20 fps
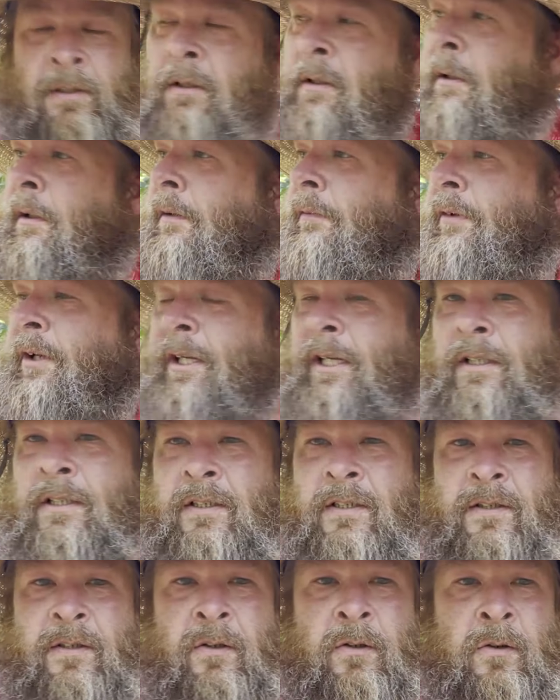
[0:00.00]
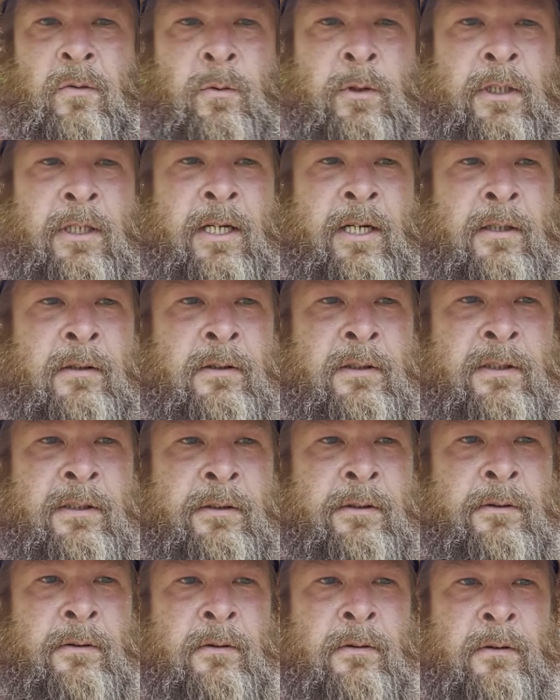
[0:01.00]
can get this third one down
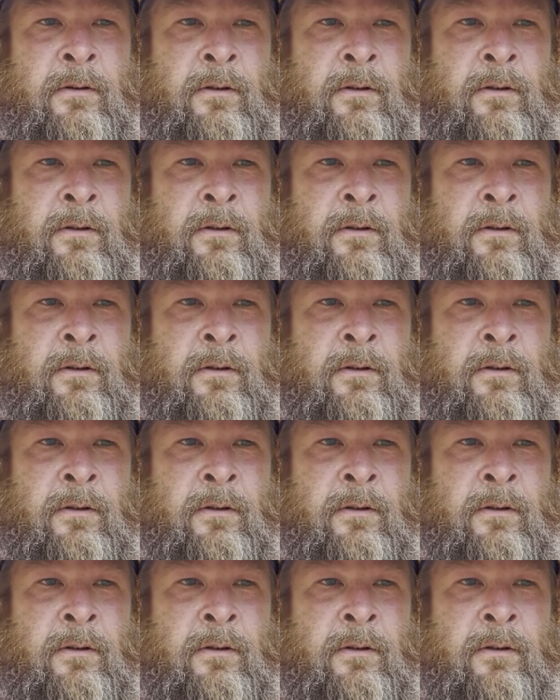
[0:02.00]
too.